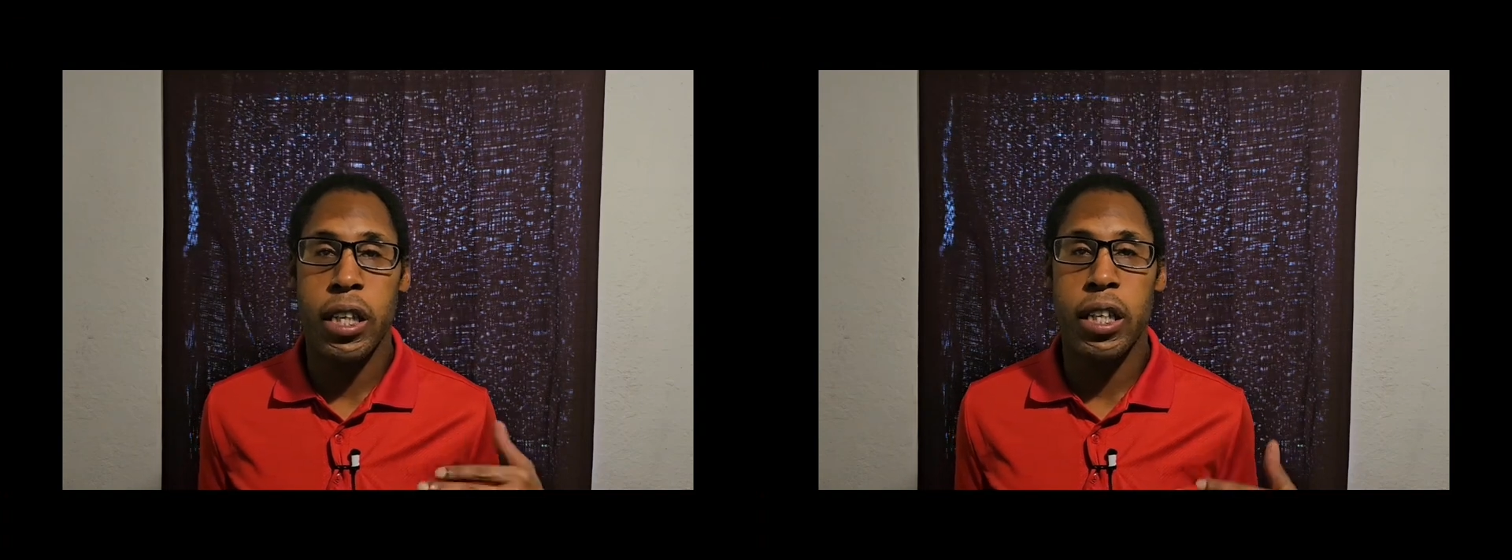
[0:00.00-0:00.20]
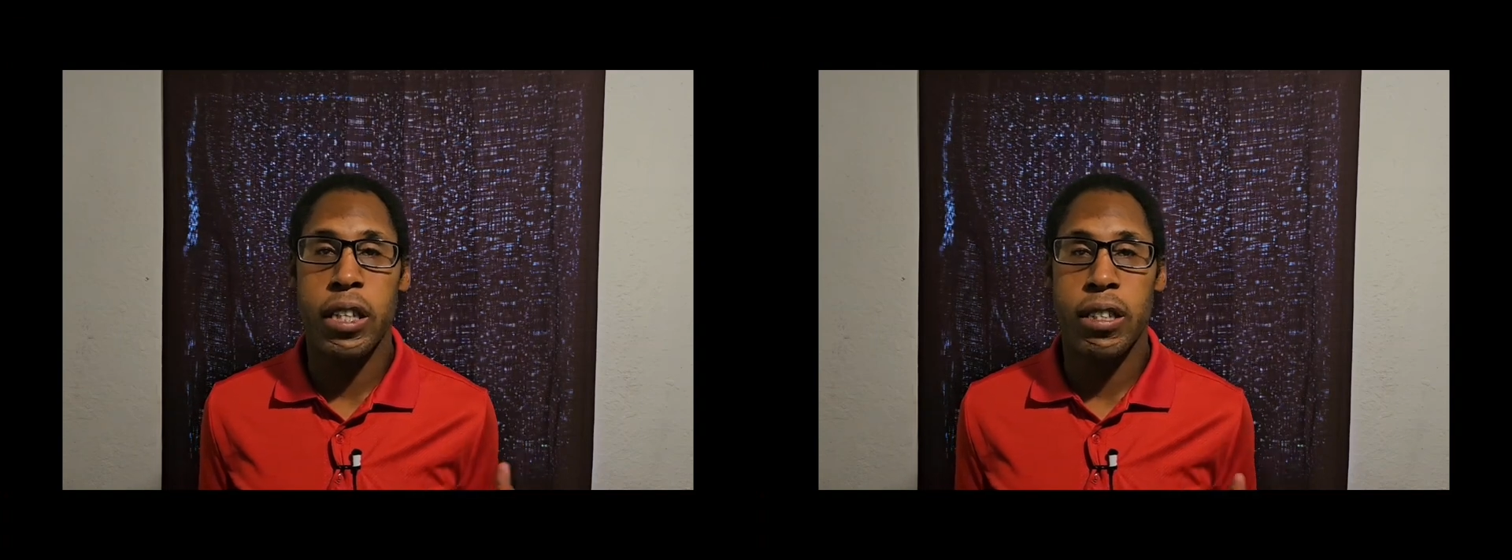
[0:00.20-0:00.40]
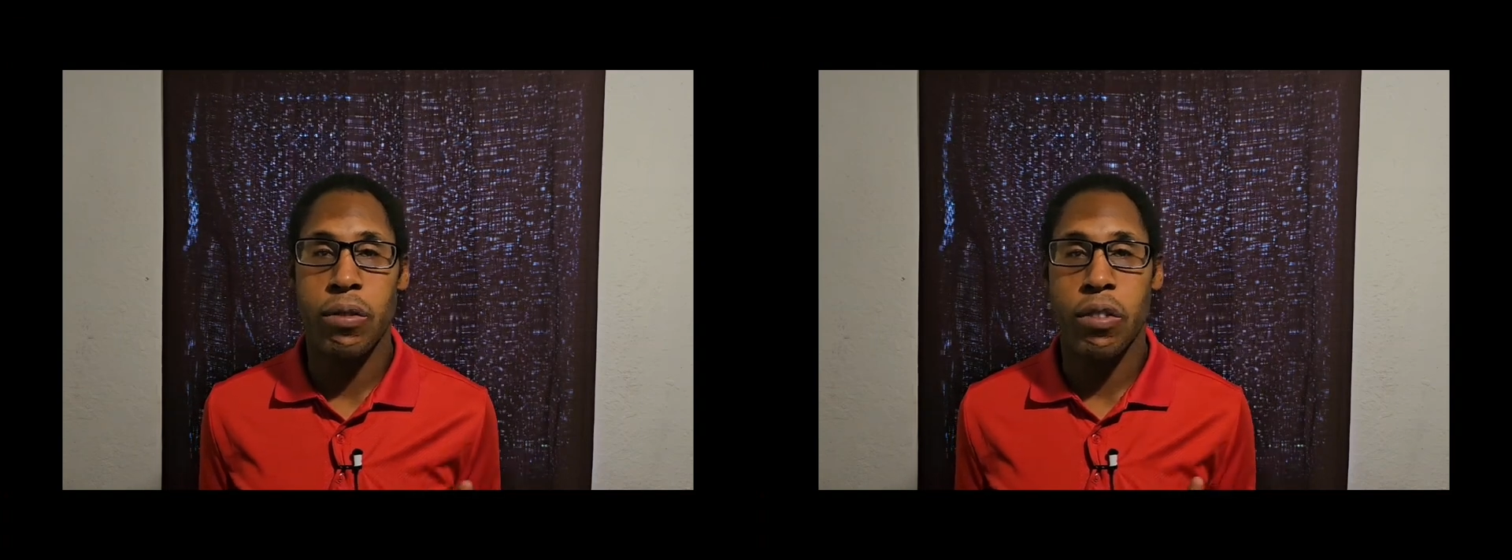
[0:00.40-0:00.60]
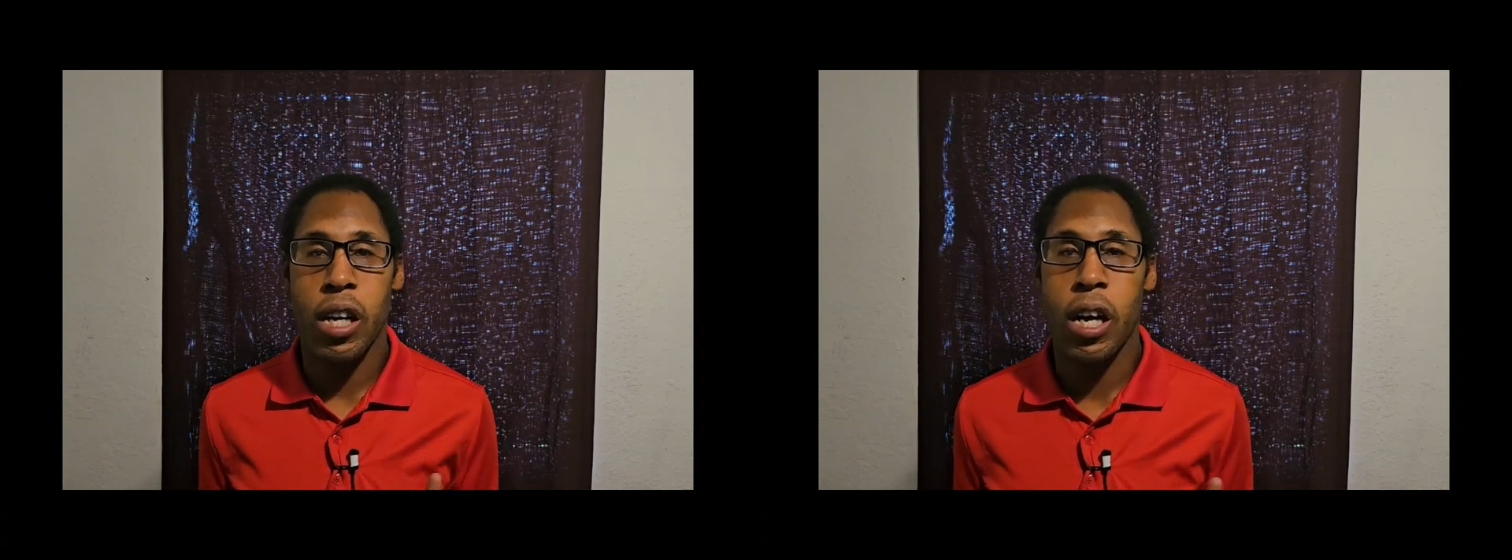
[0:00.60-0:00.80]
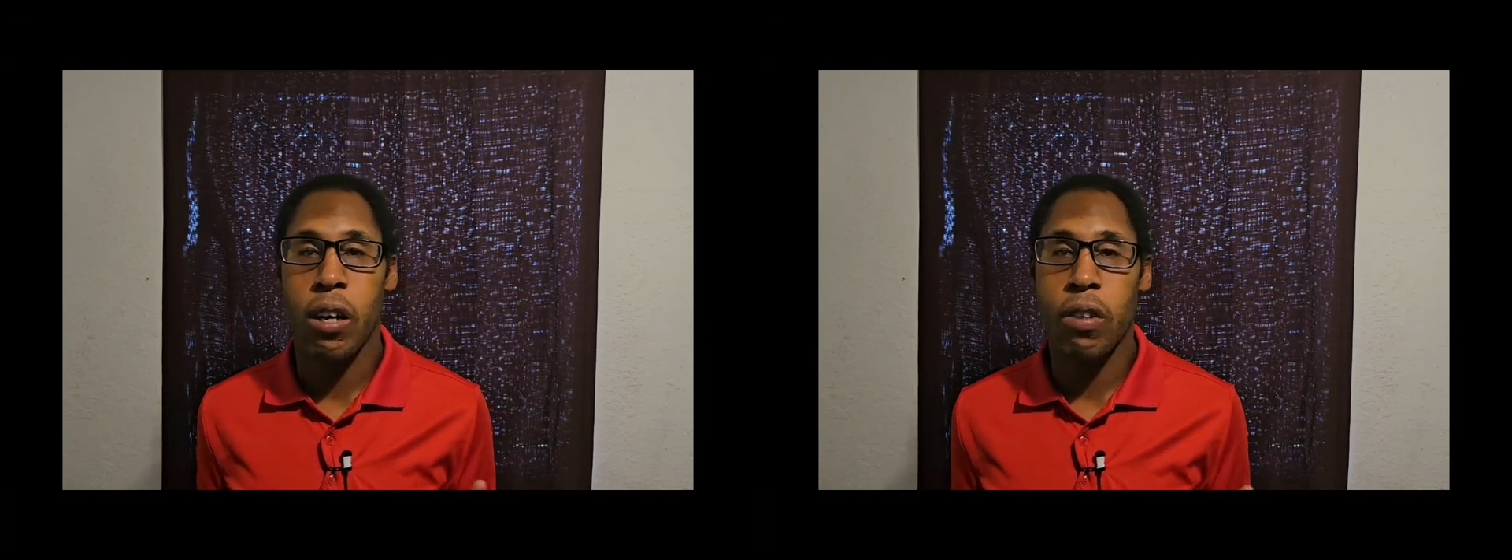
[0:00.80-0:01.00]
ear,
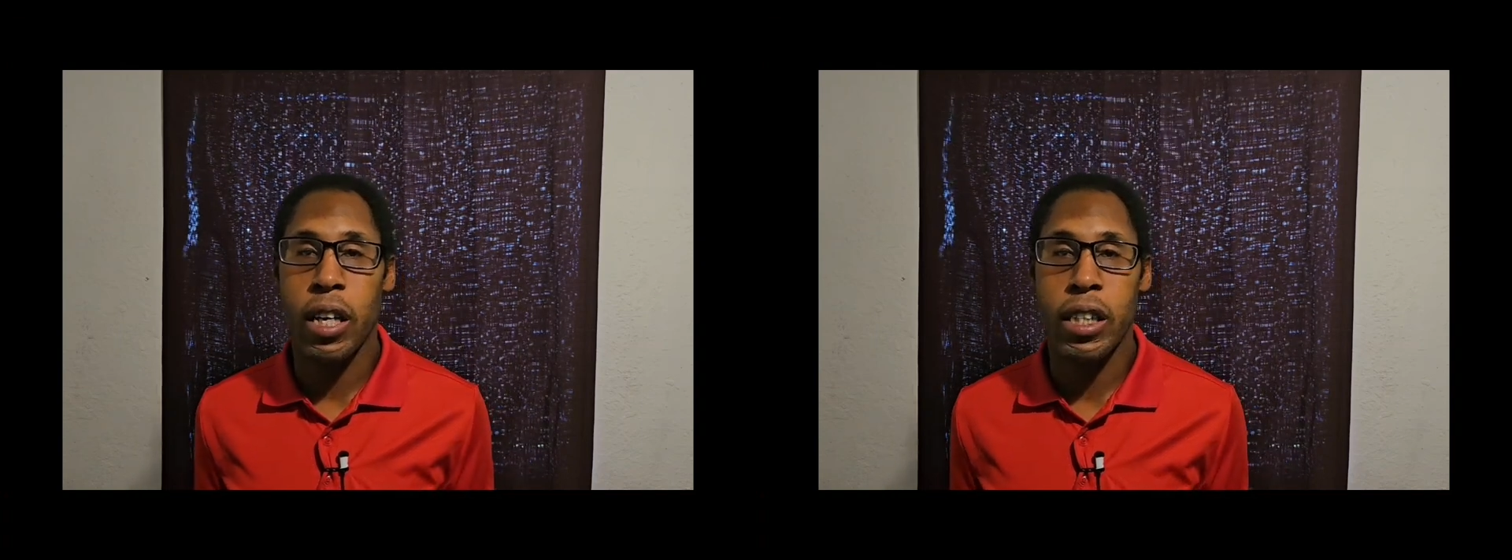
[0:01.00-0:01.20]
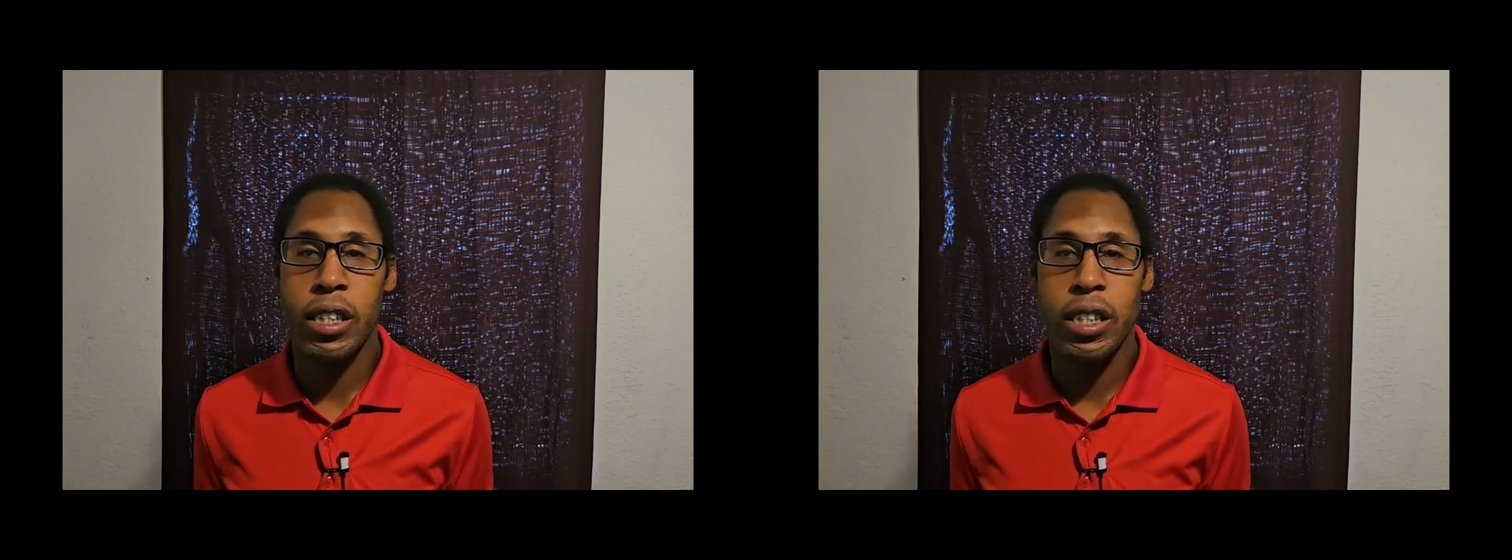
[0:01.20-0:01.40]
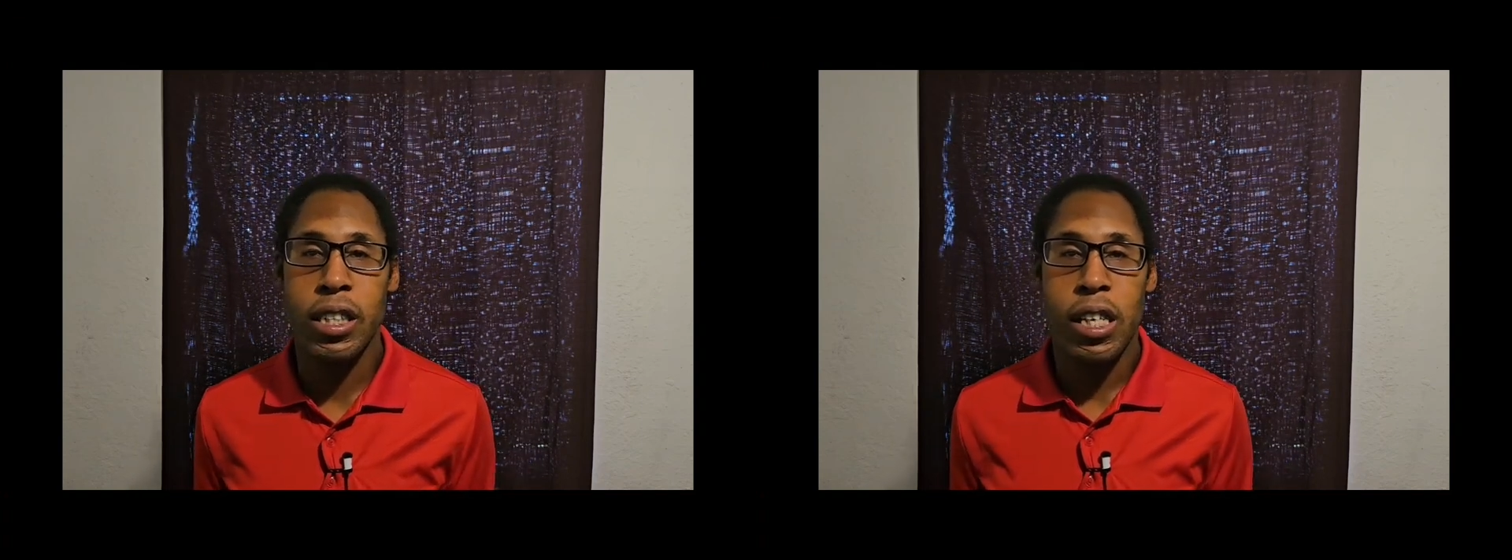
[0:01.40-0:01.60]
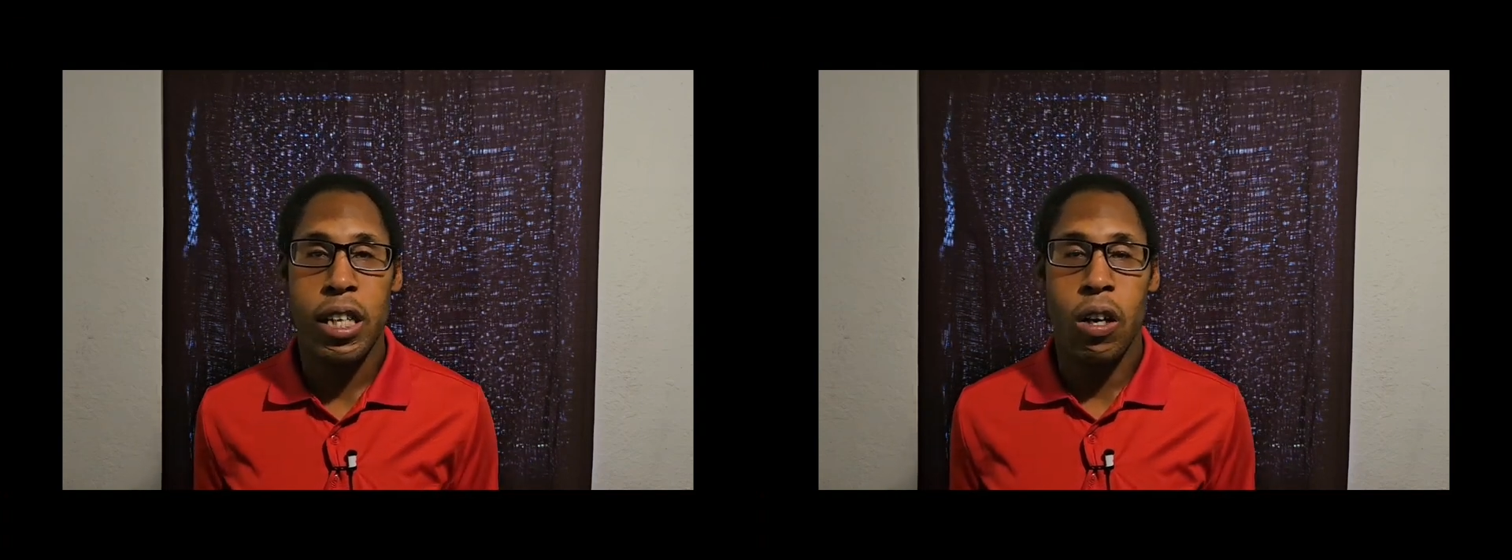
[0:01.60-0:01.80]
alright?